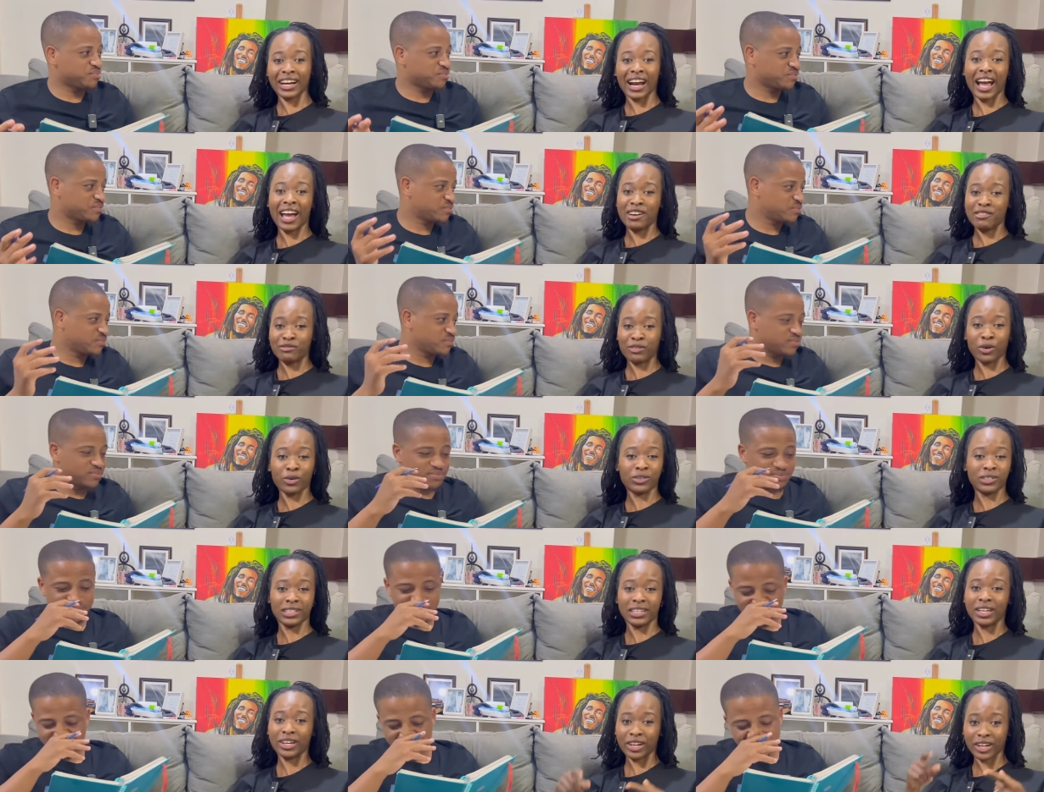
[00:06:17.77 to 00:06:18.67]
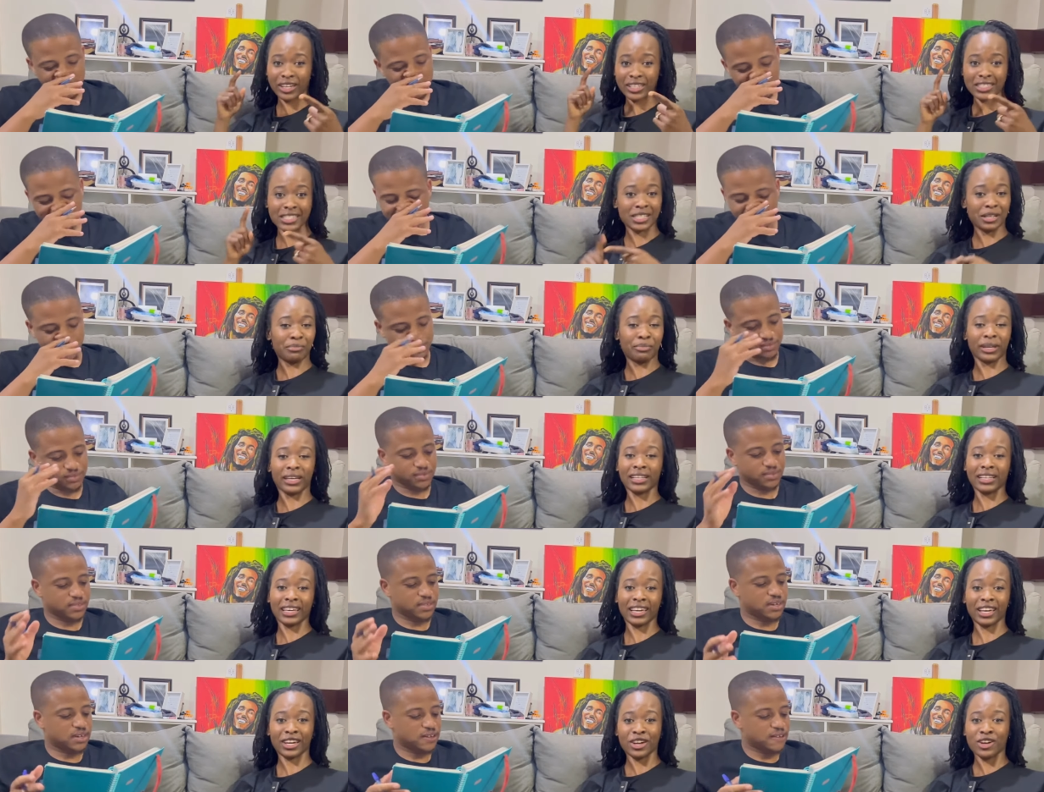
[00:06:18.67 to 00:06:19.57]
Speaker 1: I've only heard
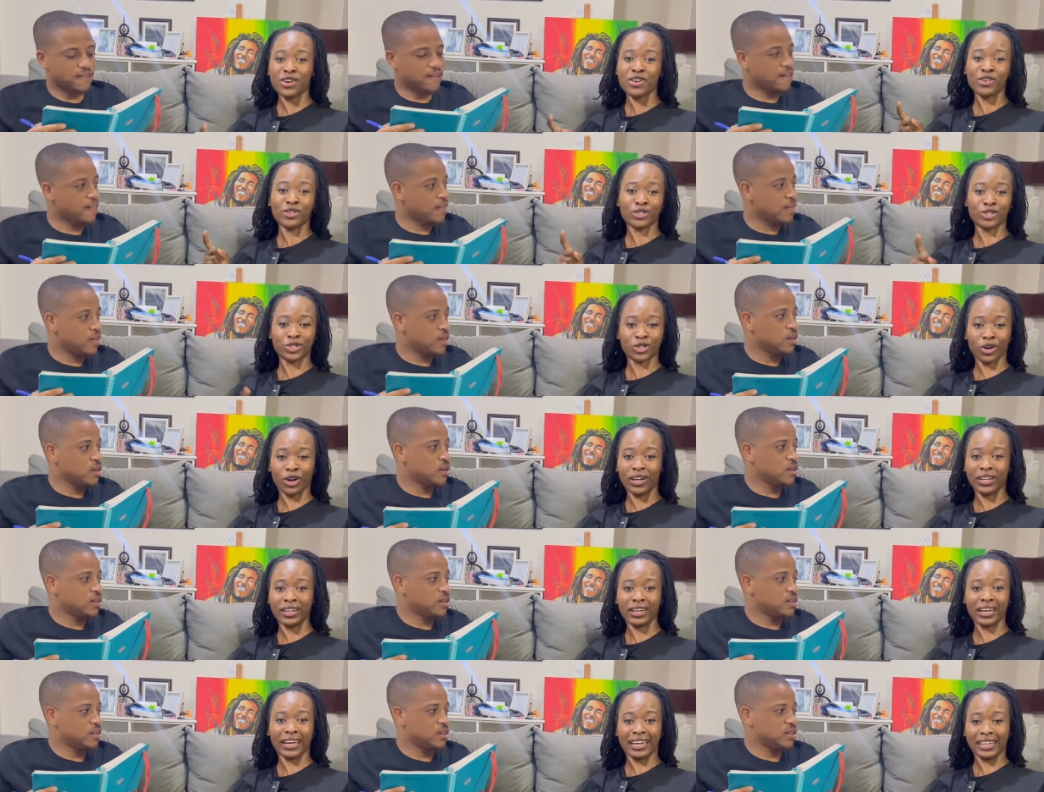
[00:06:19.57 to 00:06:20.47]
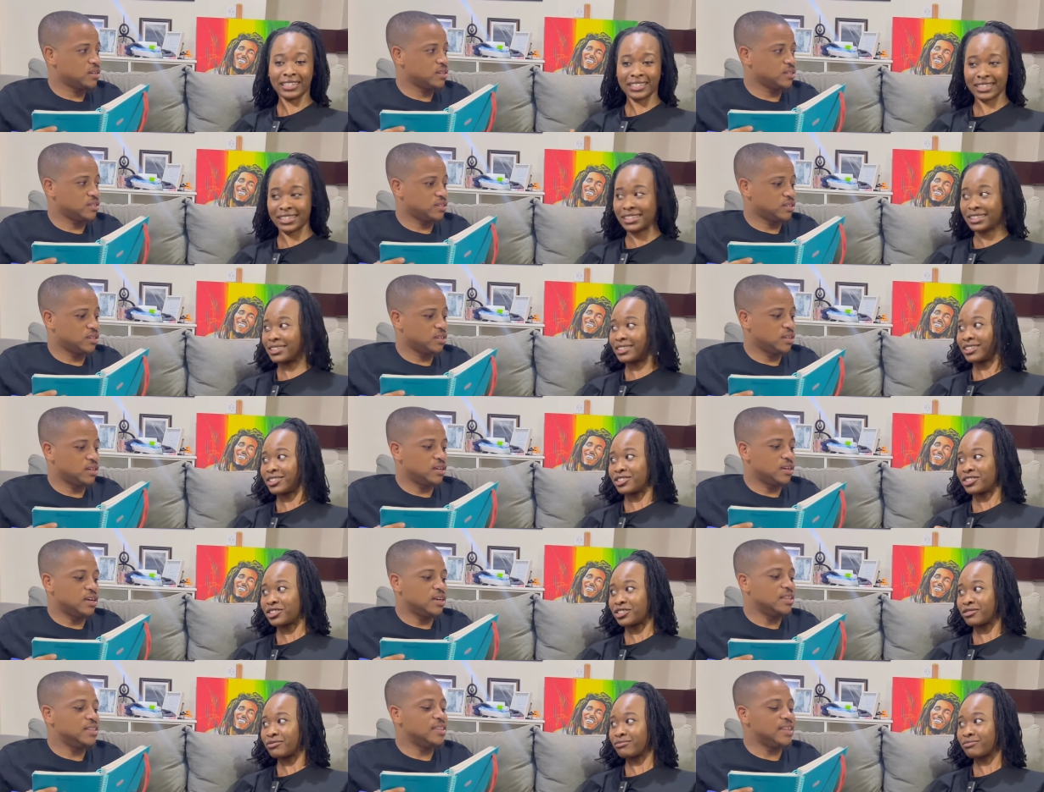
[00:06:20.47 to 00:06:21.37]
Ndebele Shona and
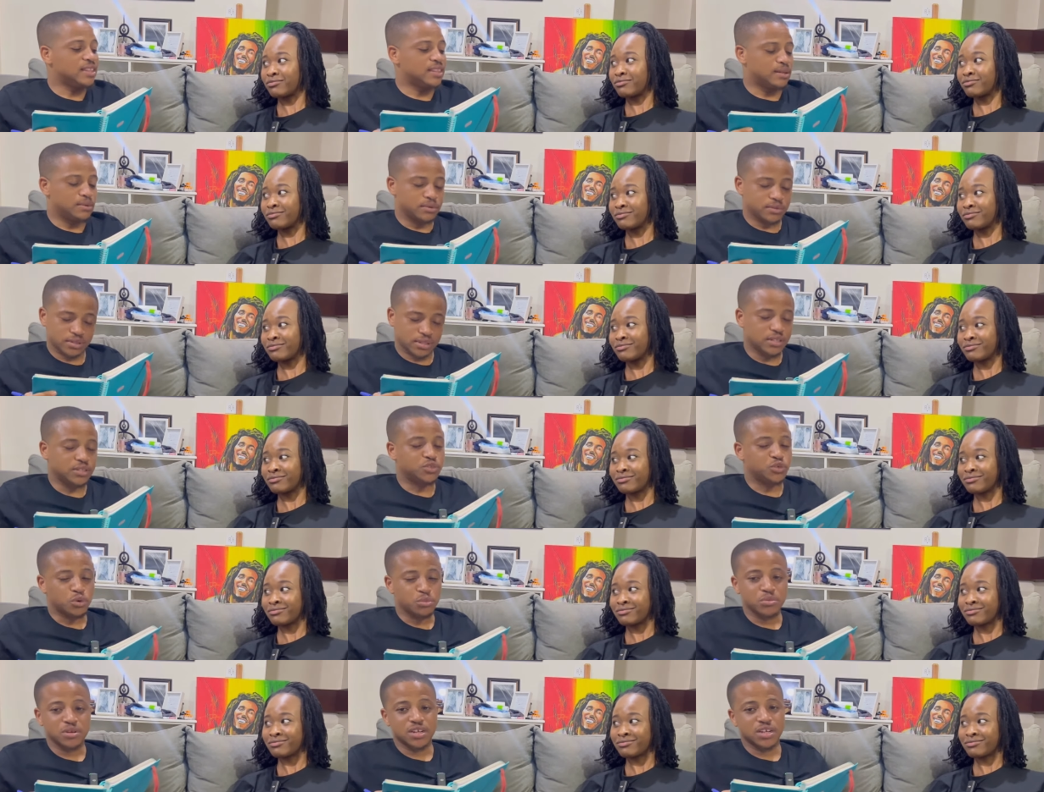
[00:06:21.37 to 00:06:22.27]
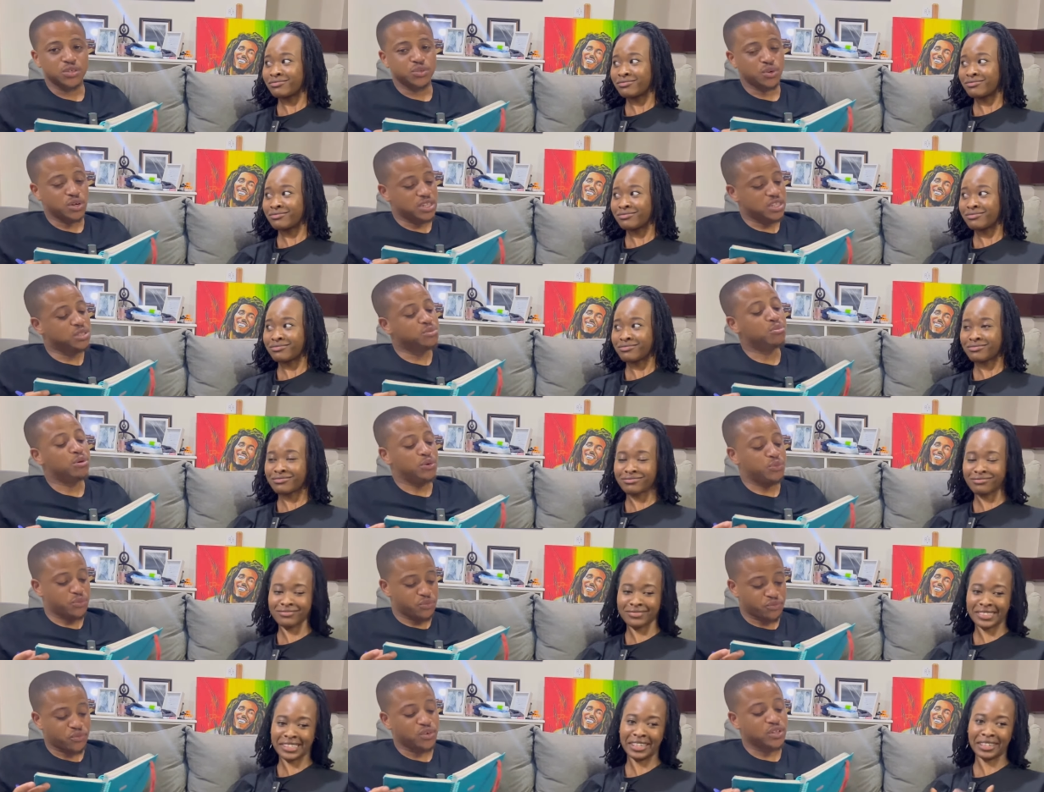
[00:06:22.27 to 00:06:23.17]
English.
Speaker 2: They're the, the dominant ones, but
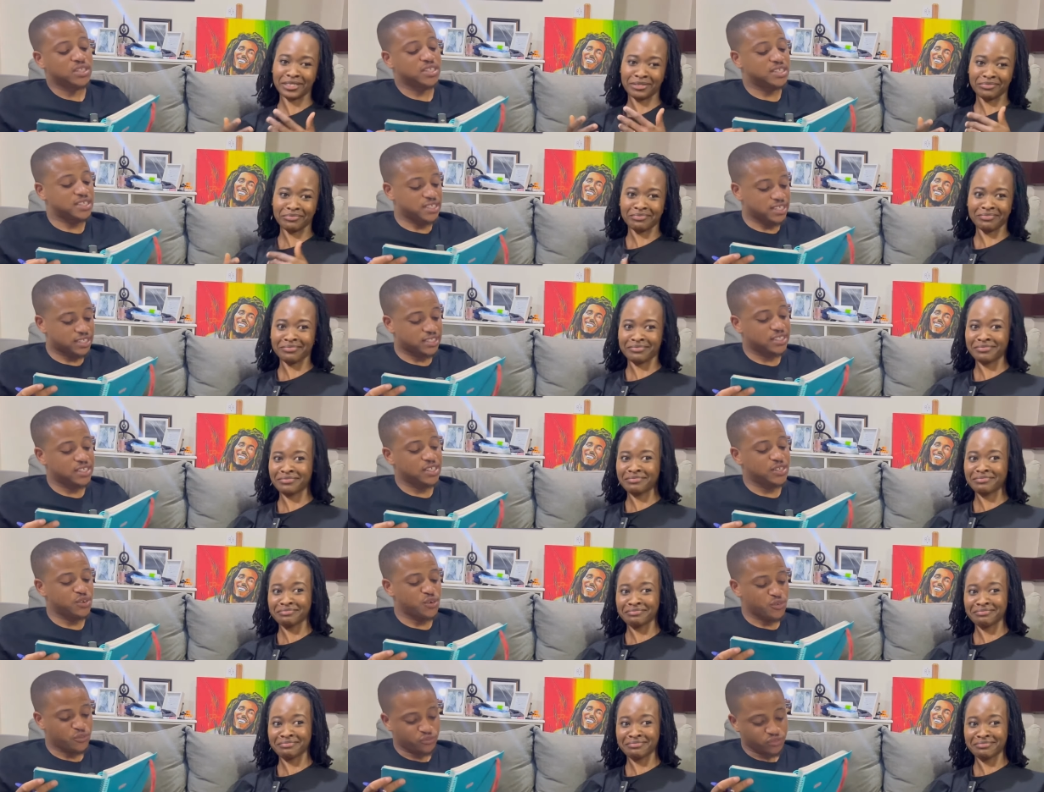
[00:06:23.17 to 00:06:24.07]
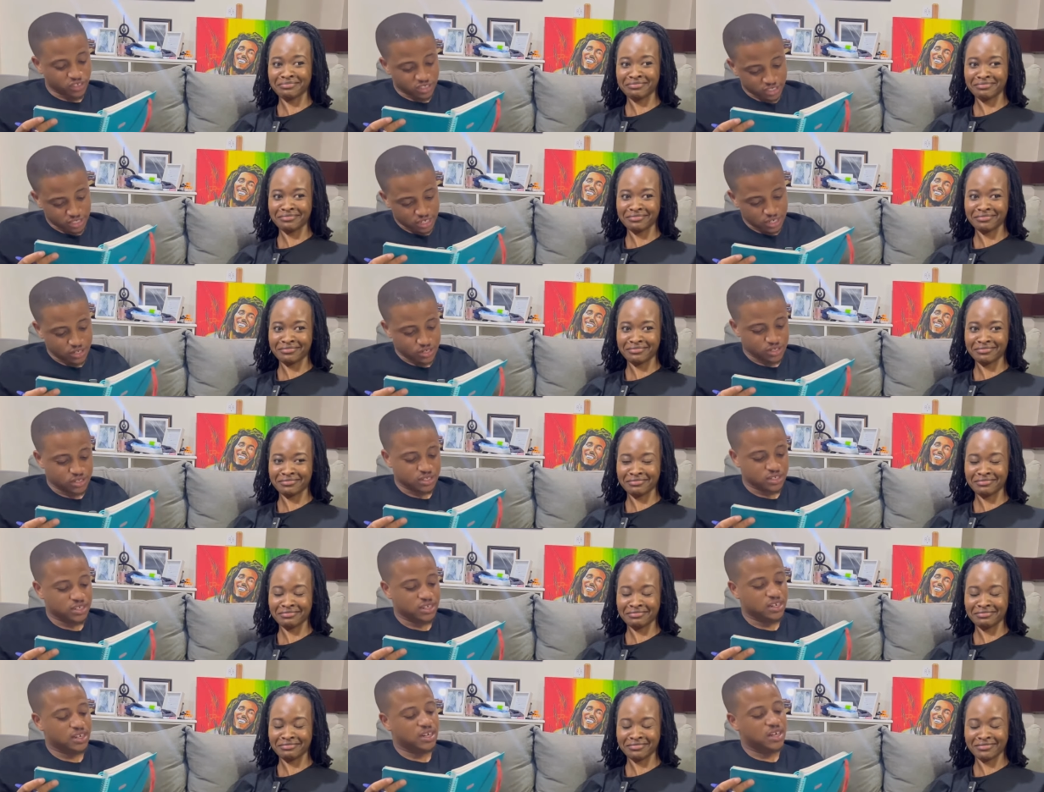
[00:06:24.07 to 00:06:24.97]
we've yeah. got 16 official
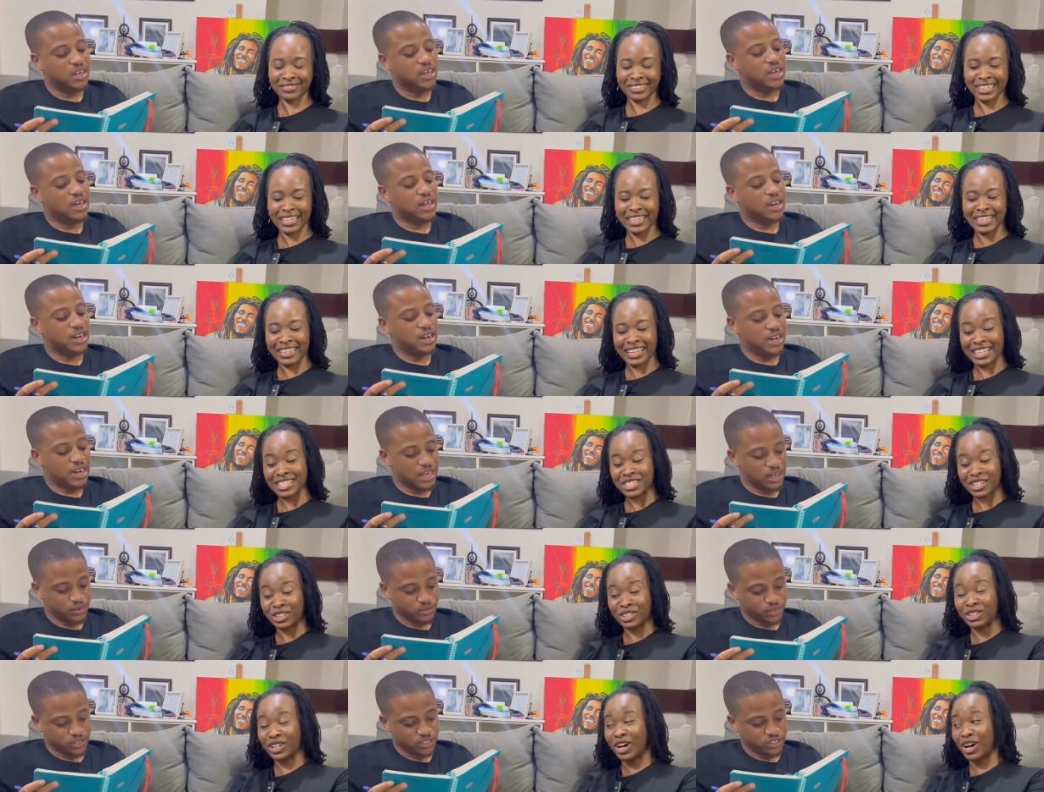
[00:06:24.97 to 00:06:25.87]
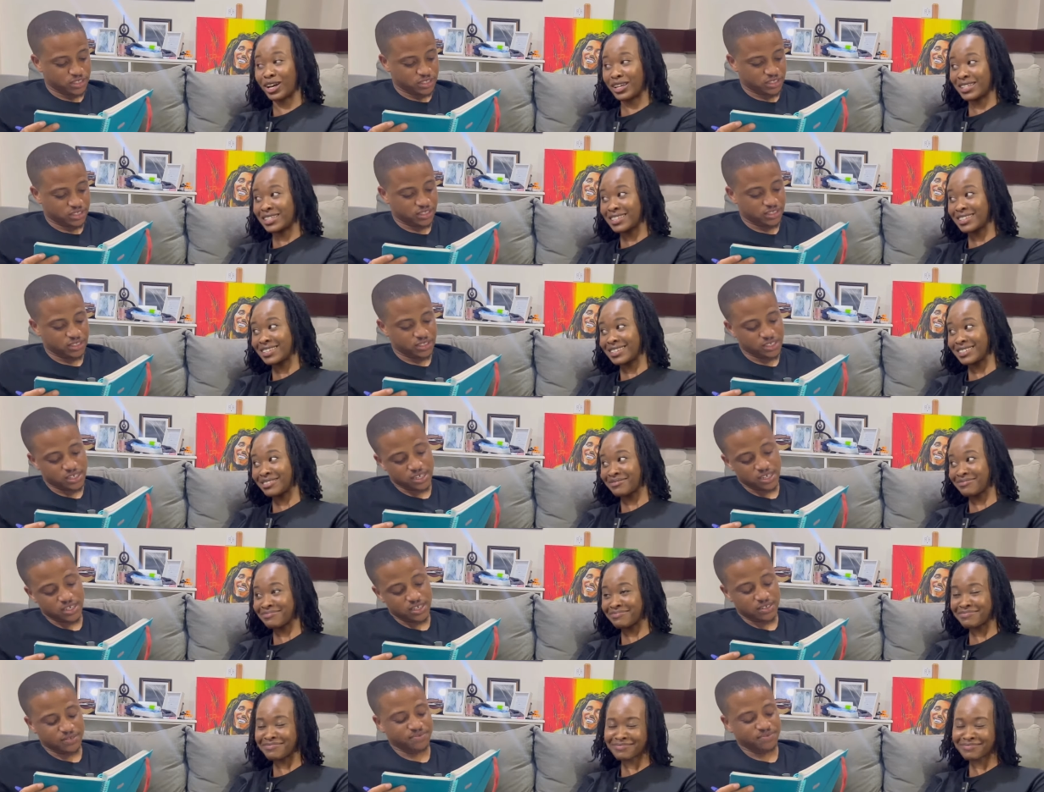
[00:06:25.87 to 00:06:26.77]
That's languages. a lot. Yeah.